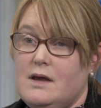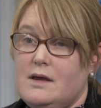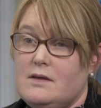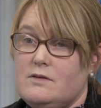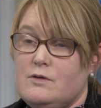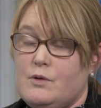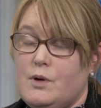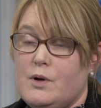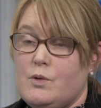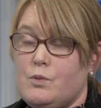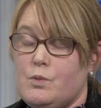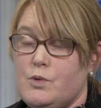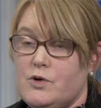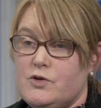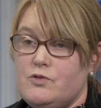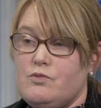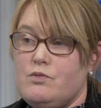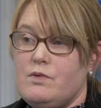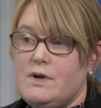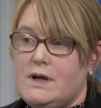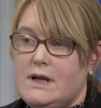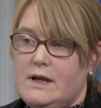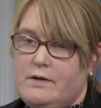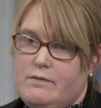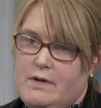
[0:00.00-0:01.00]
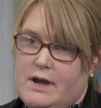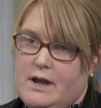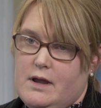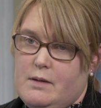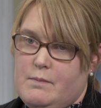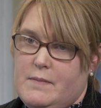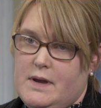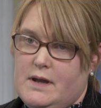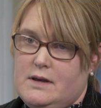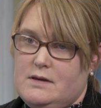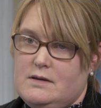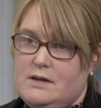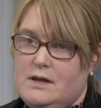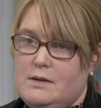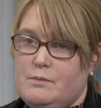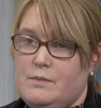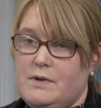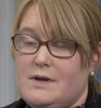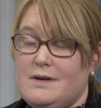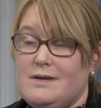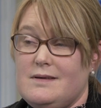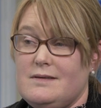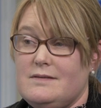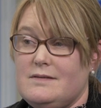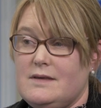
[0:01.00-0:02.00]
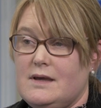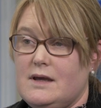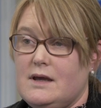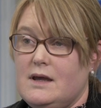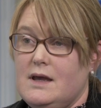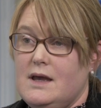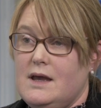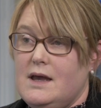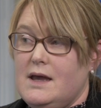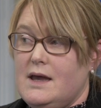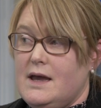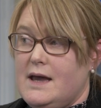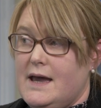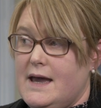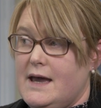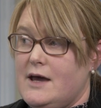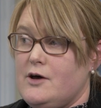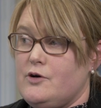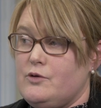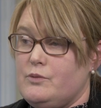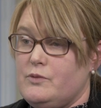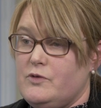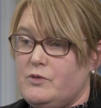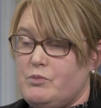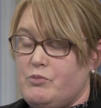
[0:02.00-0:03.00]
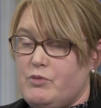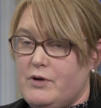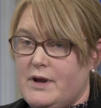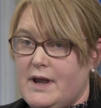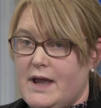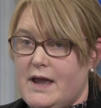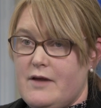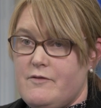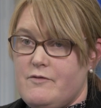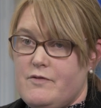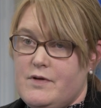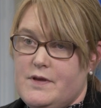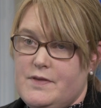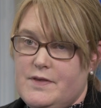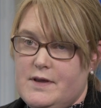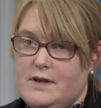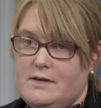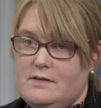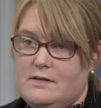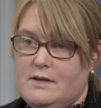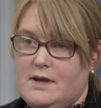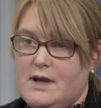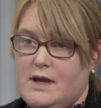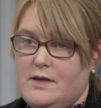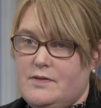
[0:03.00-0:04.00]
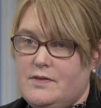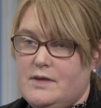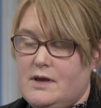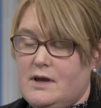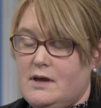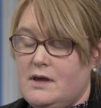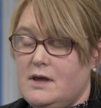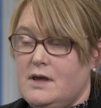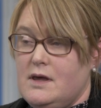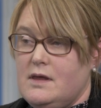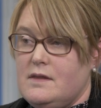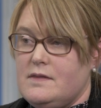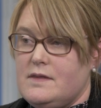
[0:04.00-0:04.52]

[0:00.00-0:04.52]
So I would really recommend it because it helps bring everything together.